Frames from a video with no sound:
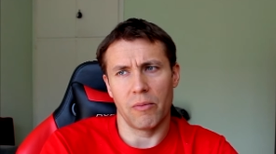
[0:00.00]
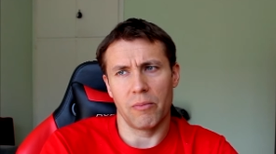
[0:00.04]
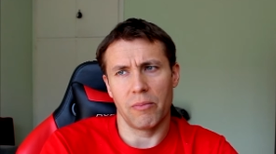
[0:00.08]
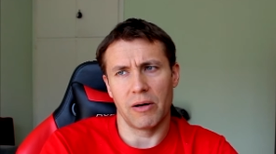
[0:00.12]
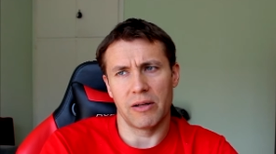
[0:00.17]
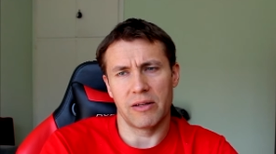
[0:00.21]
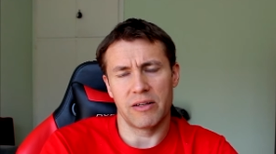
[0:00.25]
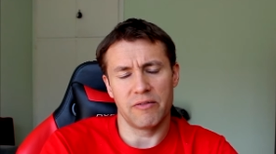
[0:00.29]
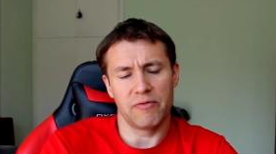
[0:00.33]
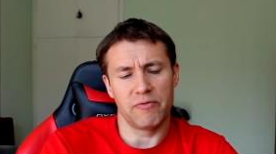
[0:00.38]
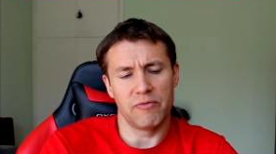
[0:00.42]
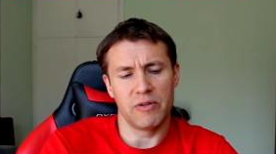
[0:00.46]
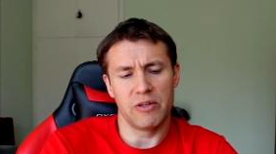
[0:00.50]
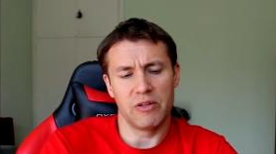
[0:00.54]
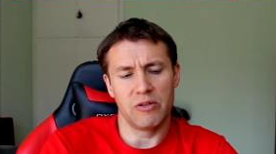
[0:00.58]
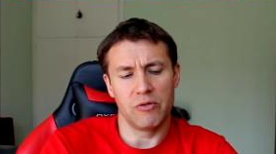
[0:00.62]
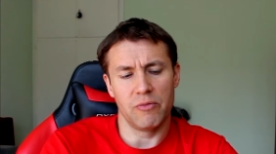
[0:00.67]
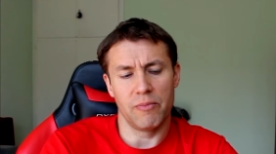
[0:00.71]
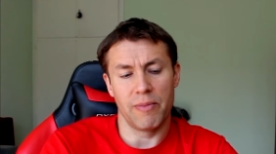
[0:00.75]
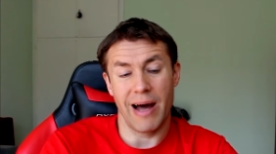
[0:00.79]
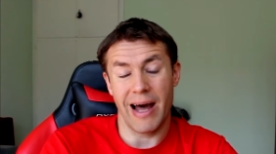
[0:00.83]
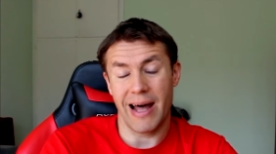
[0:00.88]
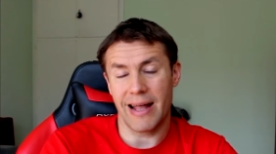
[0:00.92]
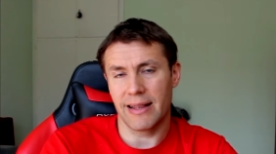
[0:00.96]
but if we do
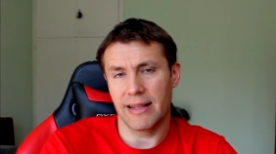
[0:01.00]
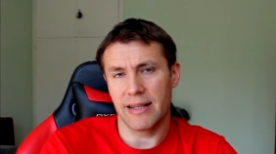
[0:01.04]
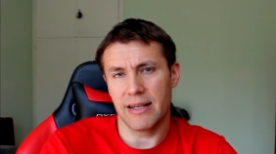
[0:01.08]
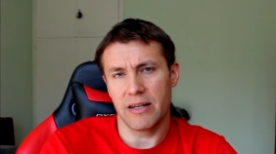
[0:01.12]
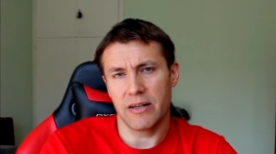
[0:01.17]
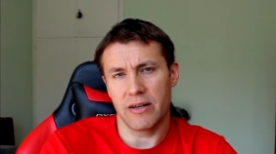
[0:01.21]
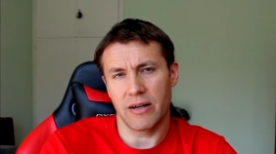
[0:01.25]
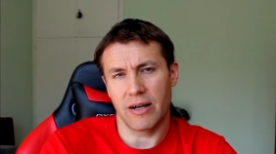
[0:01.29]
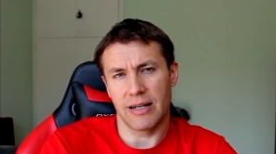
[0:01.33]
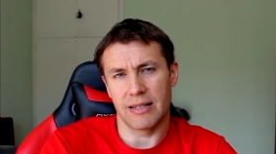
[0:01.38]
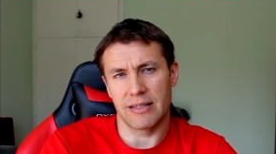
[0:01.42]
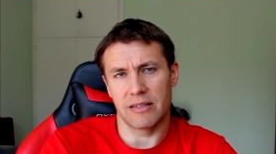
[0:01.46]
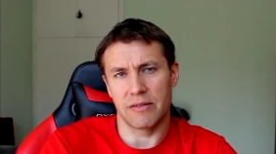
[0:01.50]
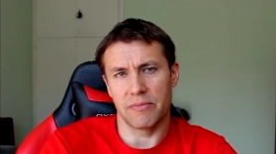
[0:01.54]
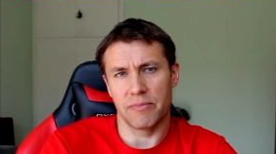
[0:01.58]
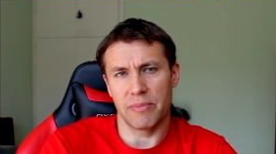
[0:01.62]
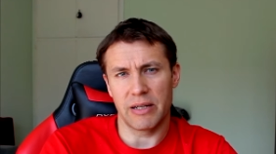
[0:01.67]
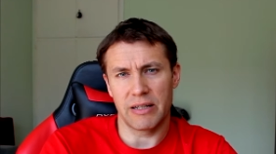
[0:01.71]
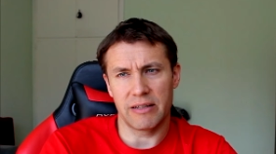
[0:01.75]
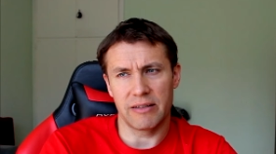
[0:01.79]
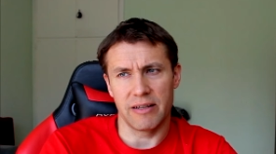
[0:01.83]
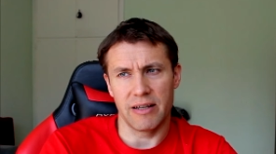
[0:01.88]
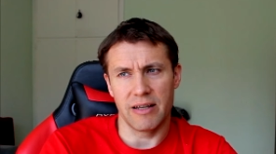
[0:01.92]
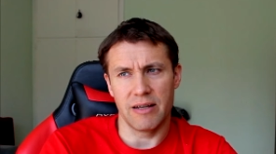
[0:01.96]
badly against the
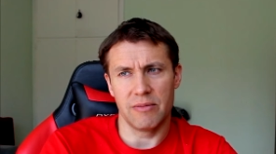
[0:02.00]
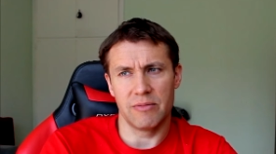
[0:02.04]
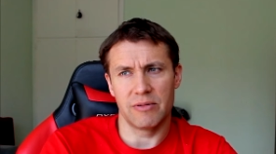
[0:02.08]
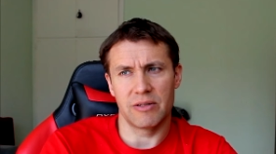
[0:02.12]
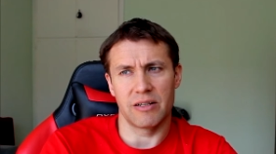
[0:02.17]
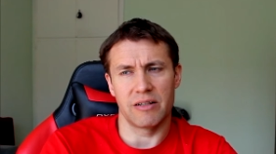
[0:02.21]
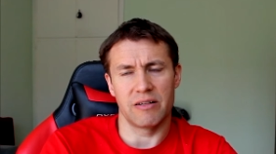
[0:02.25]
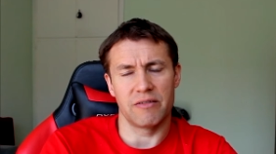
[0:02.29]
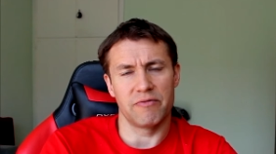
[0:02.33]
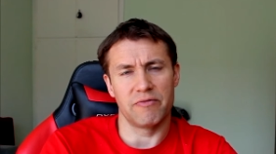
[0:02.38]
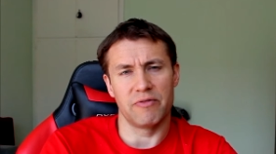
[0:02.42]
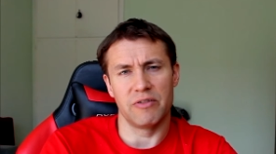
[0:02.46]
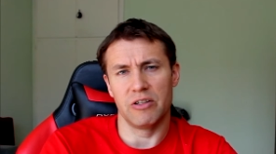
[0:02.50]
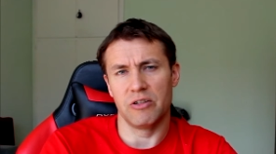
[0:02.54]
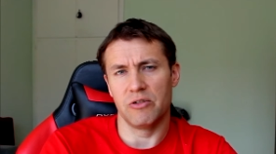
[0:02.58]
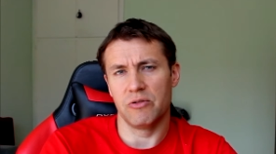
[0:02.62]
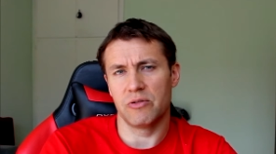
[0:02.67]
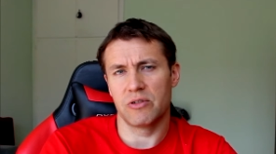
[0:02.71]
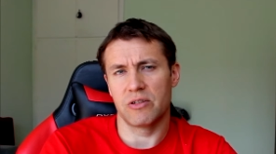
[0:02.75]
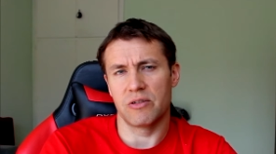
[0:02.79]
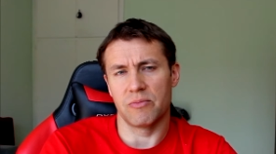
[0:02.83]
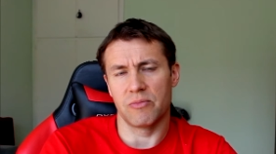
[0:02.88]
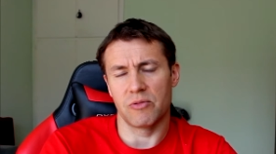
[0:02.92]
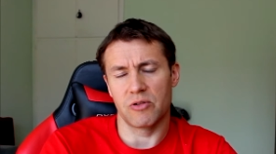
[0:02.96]
big teams and if we
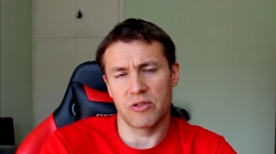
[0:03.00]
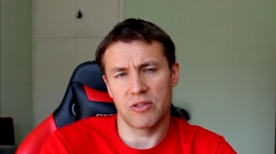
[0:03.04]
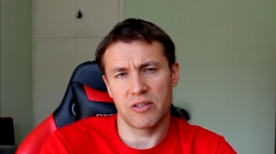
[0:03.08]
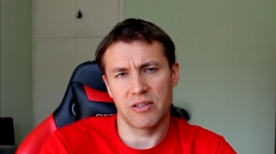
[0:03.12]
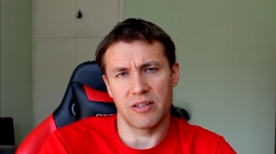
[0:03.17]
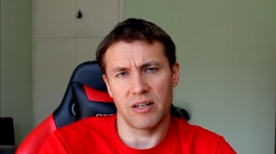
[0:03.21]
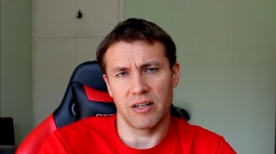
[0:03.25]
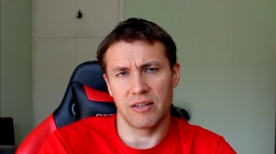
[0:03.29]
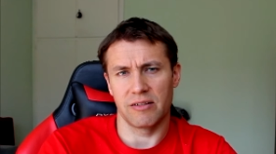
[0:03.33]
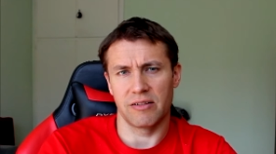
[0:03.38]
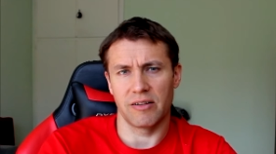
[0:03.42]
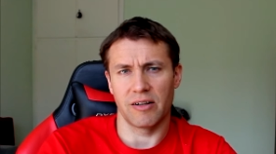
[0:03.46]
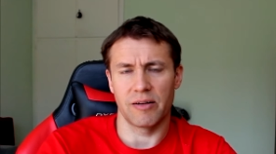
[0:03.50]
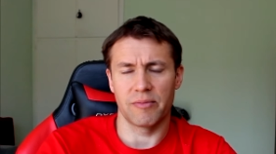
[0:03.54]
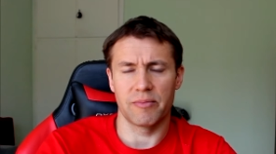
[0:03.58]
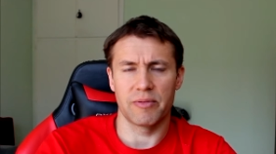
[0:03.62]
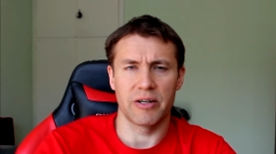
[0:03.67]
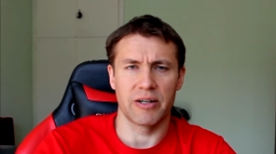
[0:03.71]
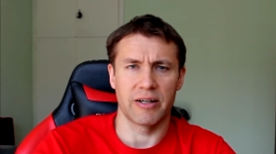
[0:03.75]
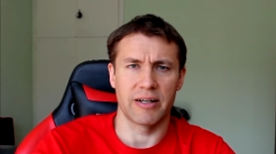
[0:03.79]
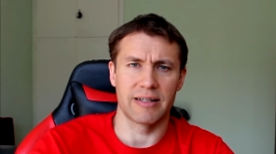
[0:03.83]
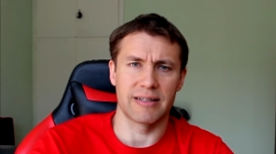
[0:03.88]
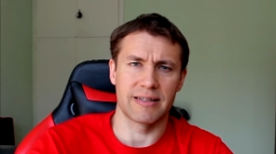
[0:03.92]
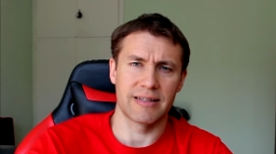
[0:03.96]
lose the Merseyside
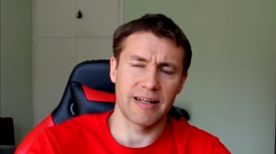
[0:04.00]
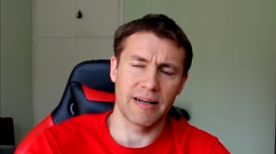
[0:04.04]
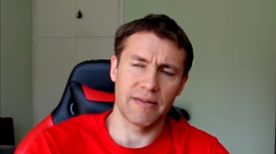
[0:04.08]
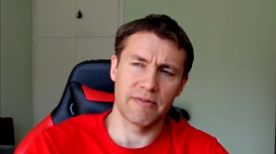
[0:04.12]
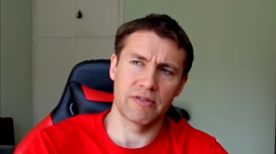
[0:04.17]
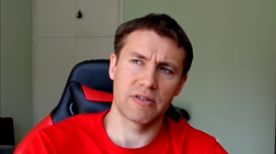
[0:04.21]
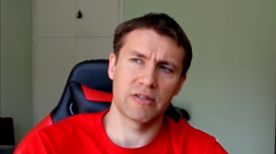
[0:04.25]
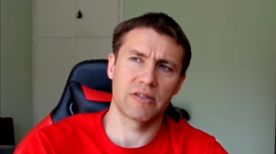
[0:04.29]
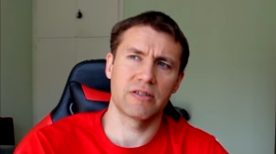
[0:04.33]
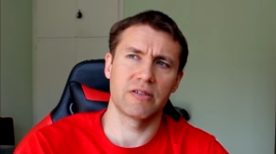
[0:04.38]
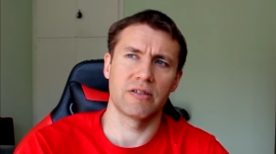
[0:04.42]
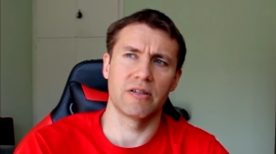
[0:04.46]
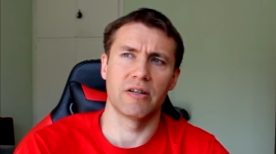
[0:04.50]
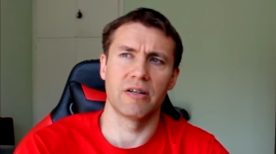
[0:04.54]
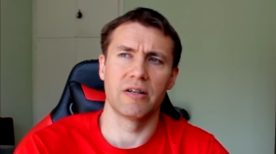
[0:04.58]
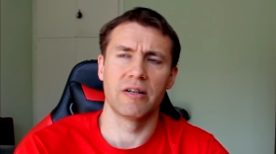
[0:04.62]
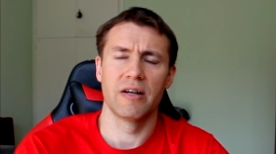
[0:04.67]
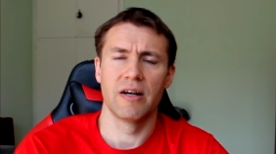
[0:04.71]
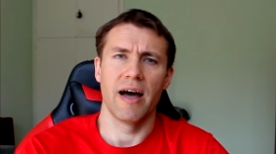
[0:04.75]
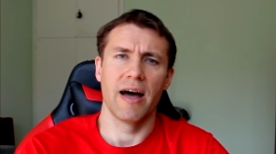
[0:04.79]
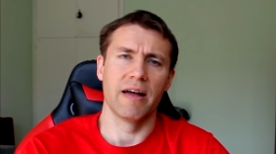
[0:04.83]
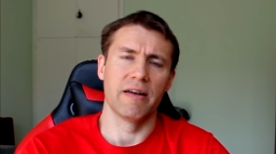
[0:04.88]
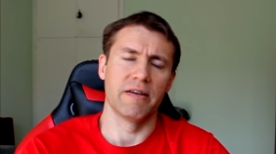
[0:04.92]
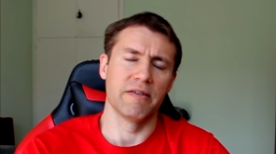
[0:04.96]
derby against Everton
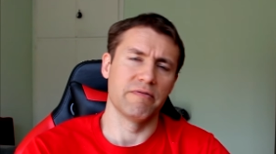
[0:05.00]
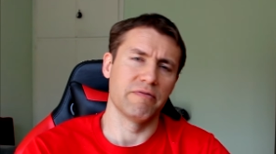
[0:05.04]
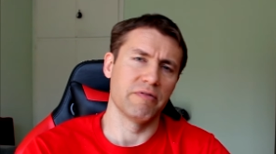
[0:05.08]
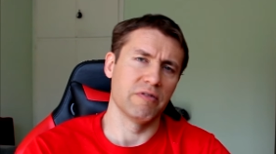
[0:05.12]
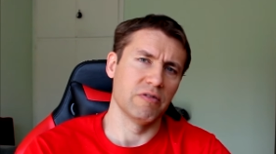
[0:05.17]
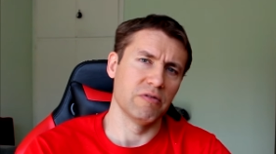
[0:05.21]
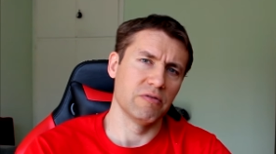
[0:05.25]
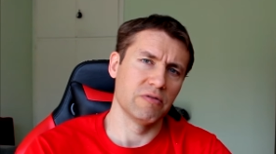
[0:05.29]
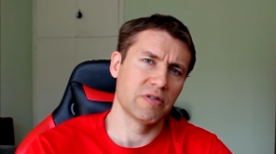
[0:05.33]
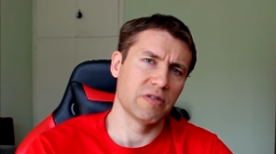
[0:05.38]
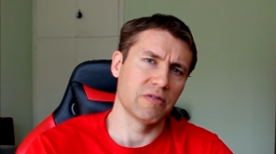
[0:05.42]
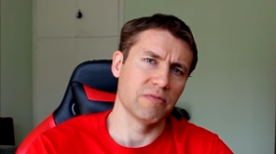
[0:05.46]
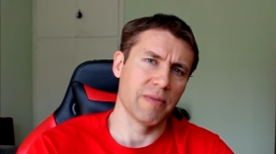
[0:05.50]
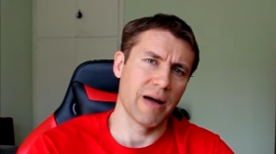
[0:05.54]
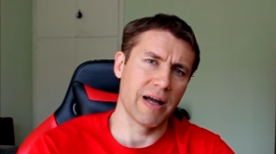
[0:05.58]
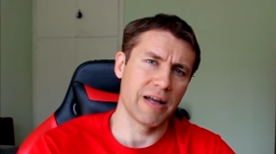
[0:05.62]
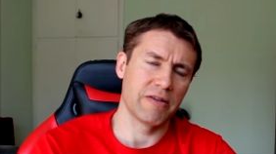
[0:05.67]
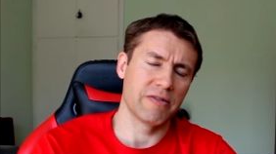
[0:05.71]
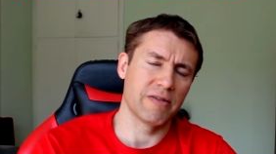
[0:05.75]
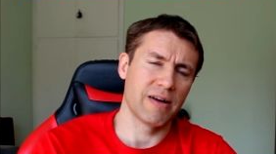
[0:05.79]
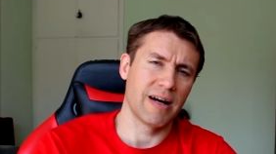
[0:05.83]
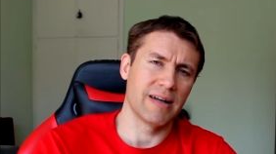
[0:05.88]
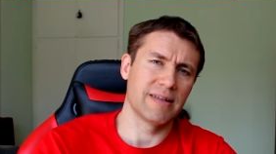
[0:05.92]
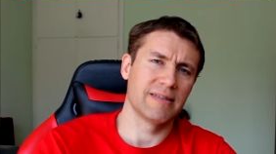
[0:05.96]
and if we lose to Man
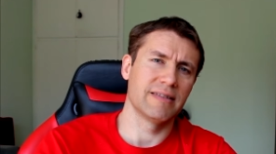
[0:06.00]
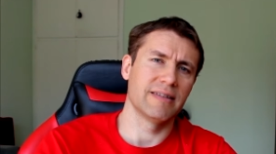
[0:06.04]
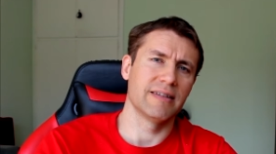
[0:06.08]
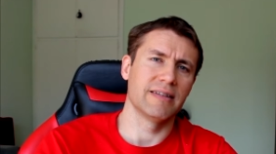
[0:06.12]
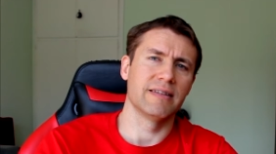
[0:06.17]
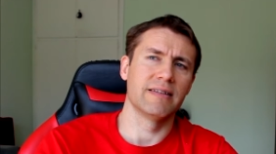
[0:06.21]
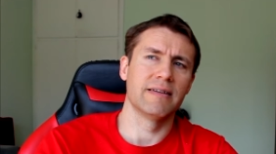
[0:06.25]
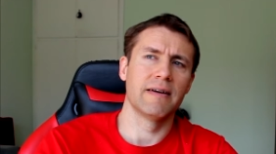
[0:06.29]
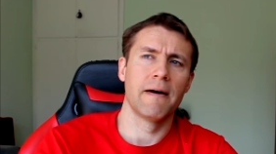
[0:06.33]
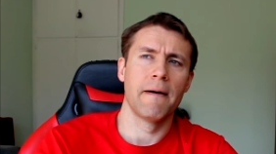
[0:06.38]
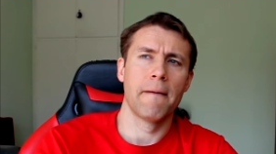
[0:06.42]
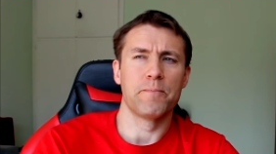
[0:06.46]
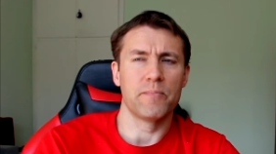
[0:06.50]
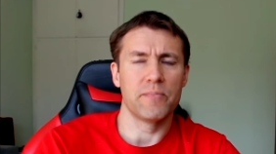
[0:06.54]
United,